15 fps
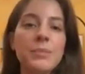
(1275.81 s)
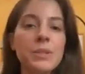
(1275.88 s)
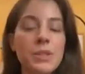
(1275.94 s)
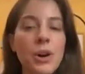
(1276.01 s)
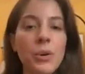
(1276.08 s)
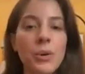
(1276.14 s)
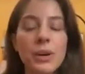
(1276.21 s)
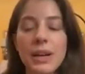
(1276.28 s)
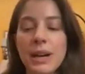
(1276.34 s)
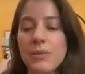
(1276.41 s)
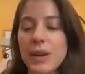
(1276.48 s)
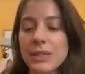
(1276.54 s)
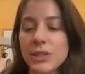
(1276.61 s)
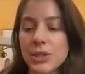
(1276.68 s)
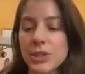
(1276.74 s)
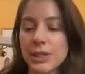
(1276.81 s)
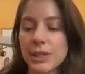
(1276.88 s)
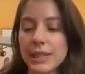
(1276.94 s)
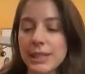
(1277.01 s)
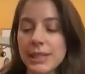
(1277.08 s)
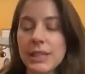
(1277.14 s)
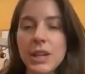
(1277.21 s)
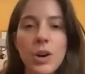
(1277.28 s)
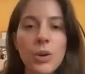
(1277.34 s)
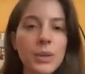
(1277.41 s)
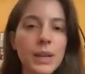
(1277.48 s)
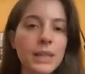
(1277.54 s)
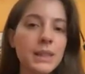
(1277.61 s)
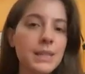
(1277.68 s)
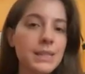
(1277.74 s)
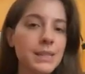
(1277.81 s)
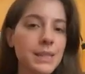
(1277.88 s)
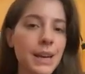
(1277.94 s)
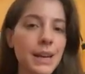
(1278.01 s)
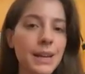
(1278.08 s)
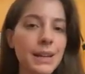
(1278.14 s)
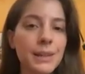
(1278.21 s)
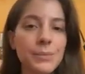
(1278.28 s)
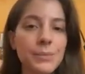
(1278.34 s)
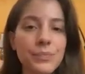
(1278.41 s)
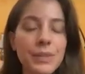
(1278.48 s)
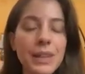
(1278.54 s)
So eventually, you know, like they say,